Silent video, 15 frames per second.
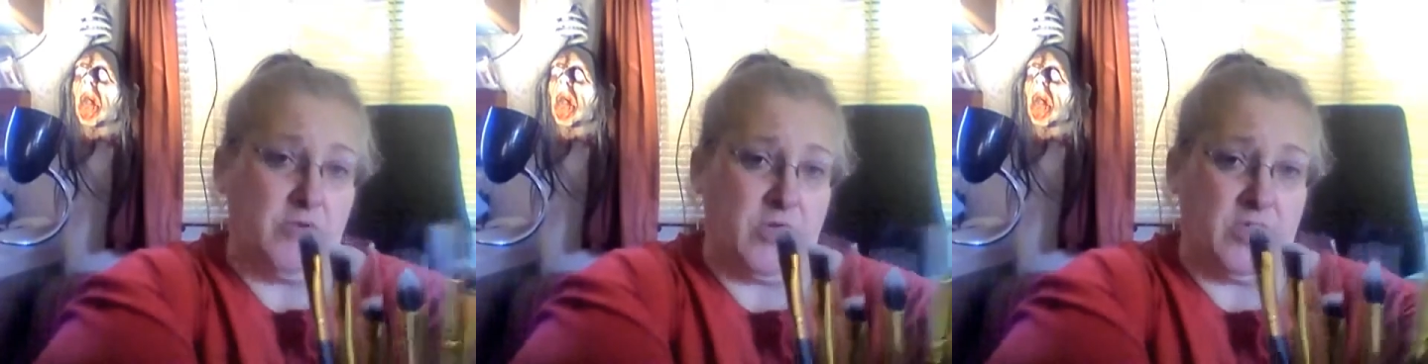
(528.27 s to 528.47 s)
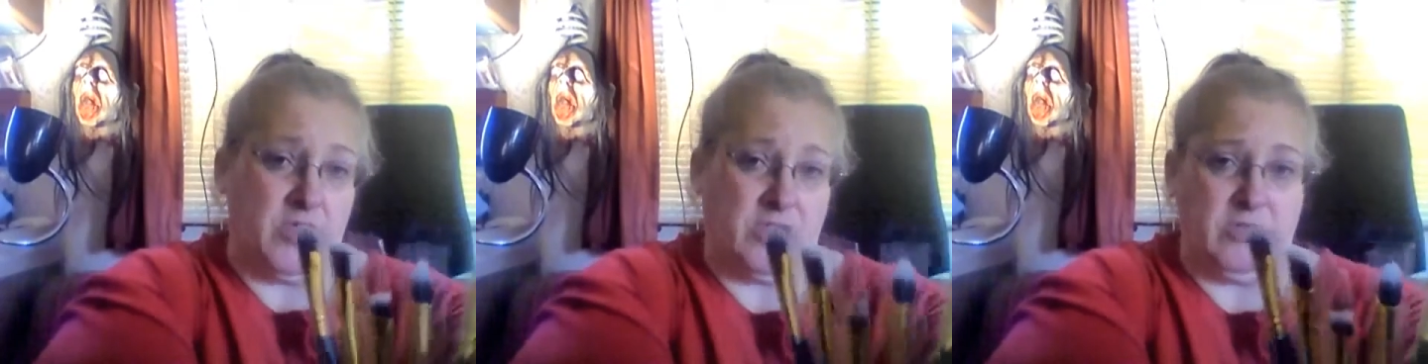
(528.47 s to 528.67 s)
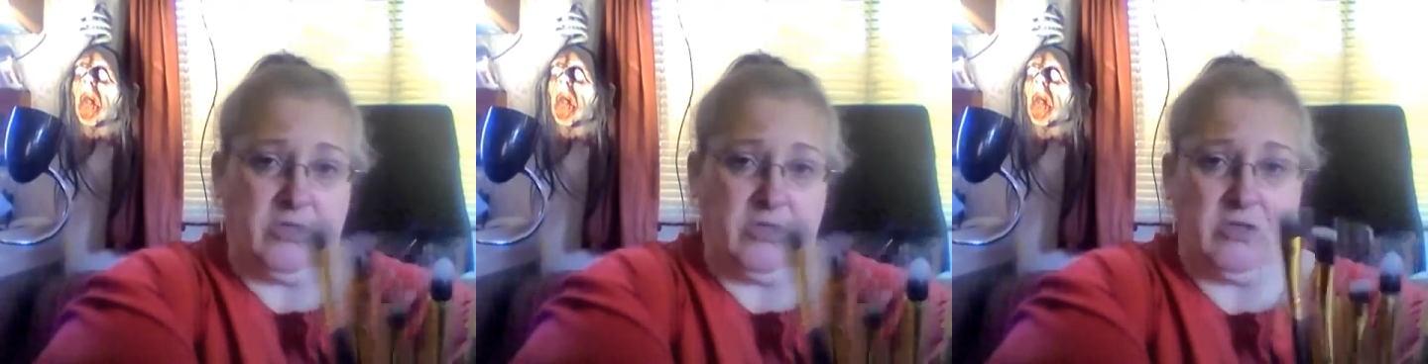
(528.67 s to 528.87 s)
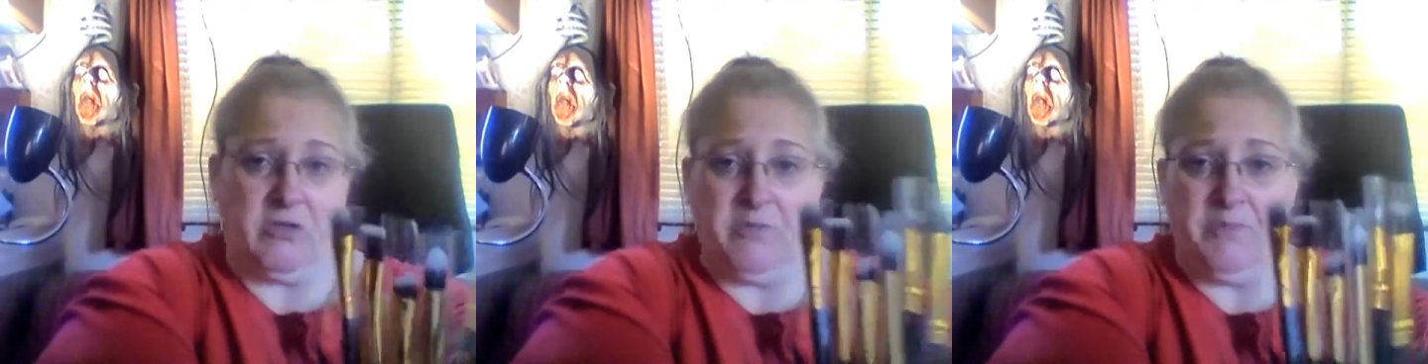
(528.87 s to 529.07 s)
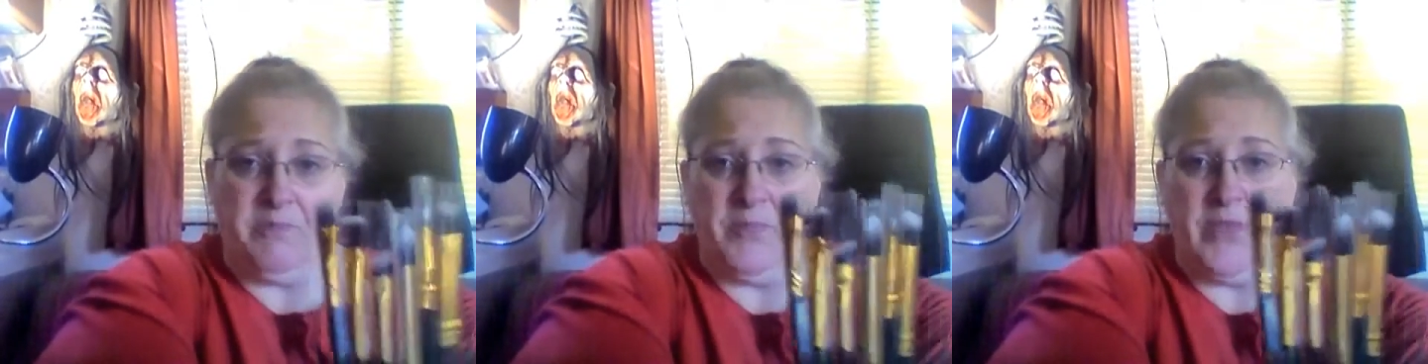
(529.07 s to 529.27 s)
brushes
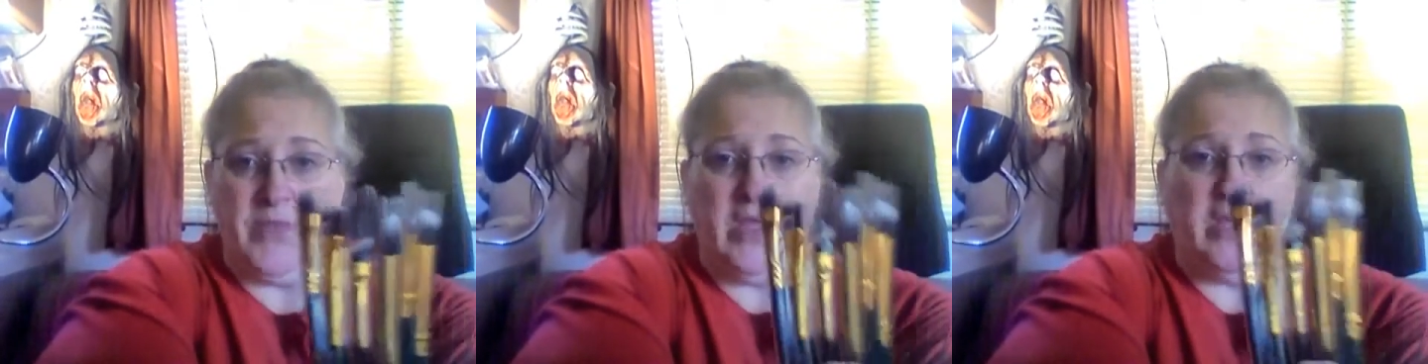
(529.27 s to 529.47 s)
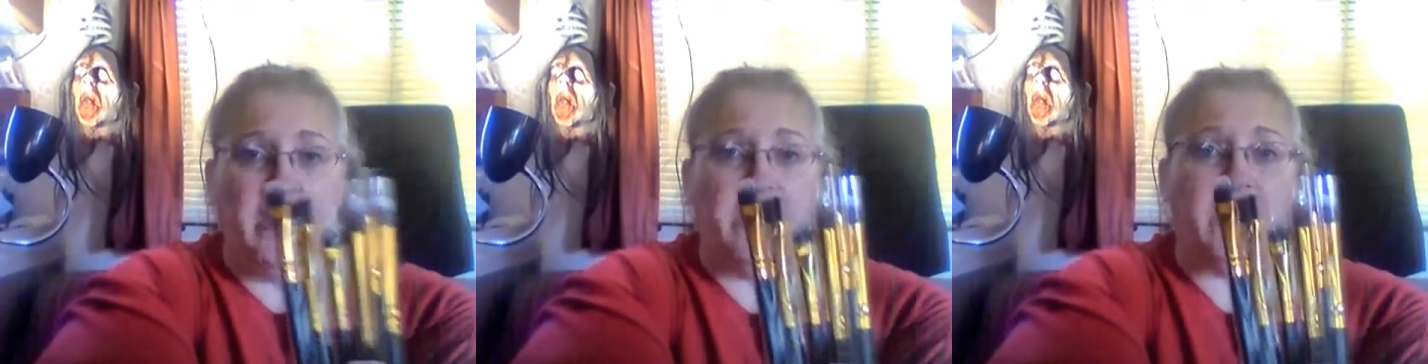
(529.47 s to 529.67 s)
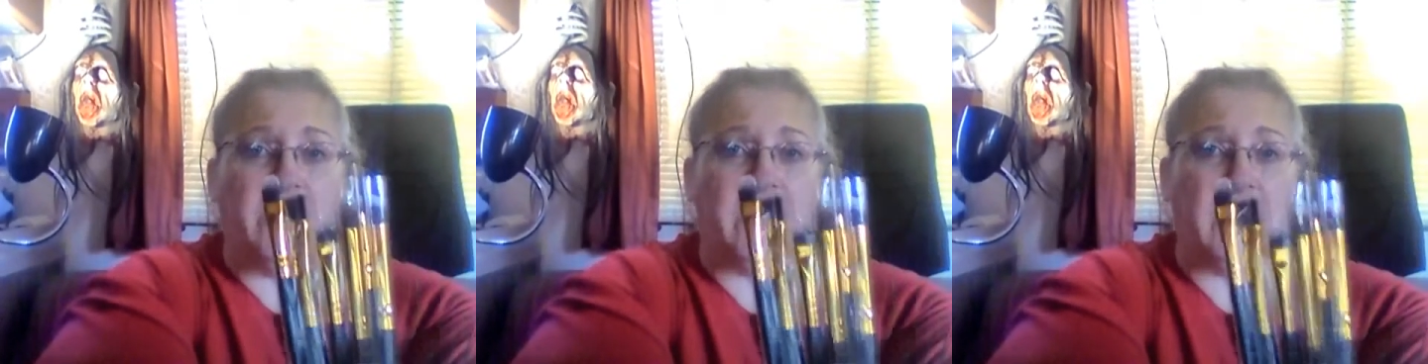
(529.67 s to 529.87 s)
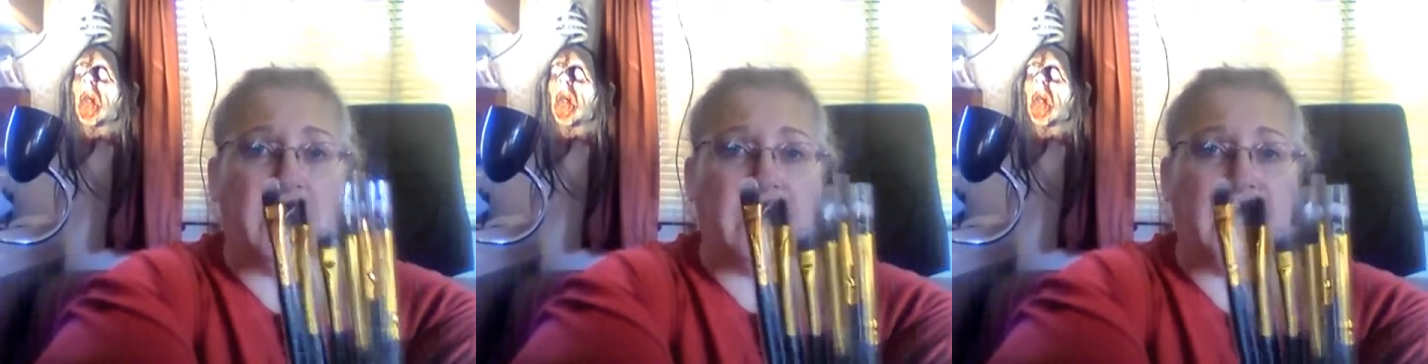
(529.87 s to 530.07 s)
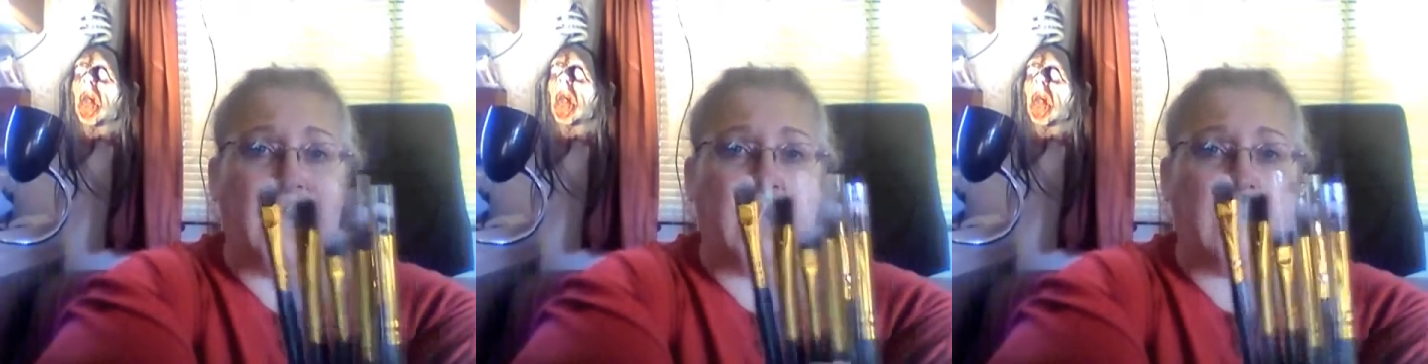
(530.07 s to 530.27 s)
that I
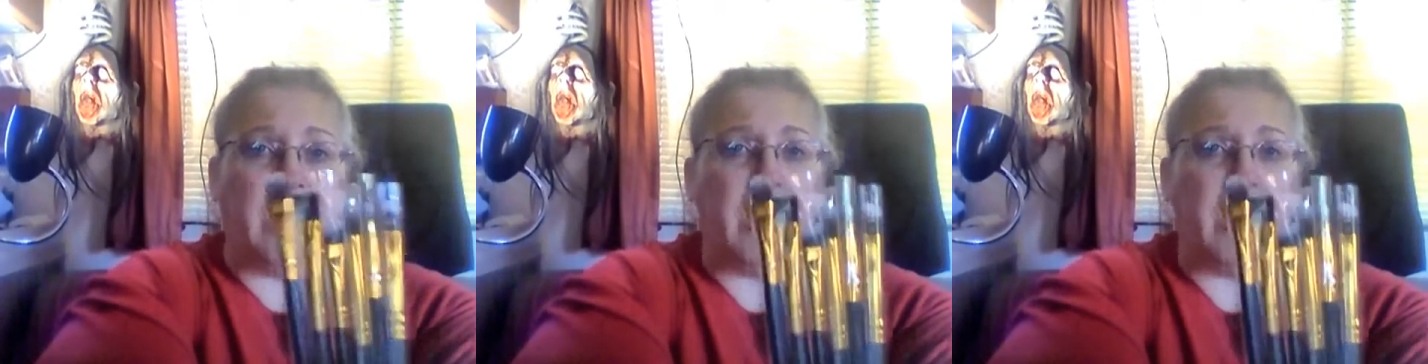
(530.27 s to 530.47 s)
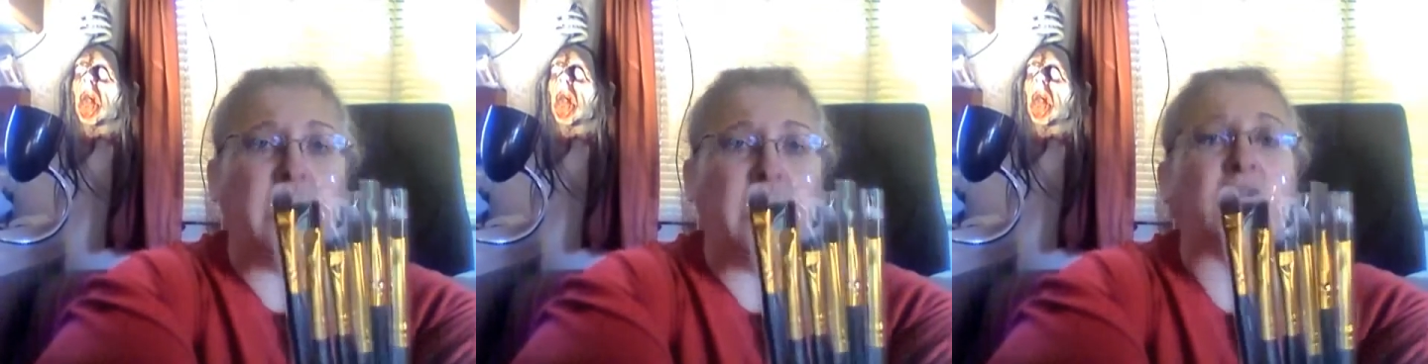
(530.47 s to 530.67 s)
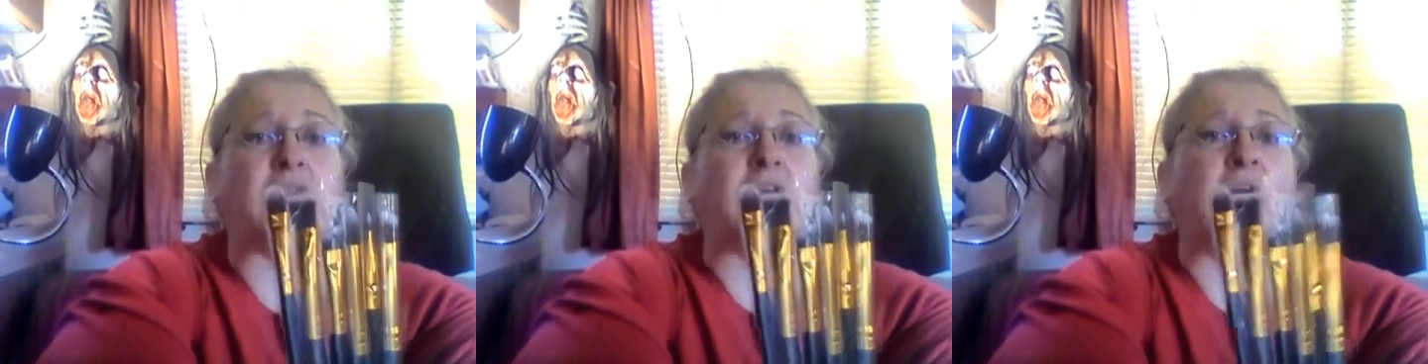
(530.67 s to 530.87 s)
got. And I just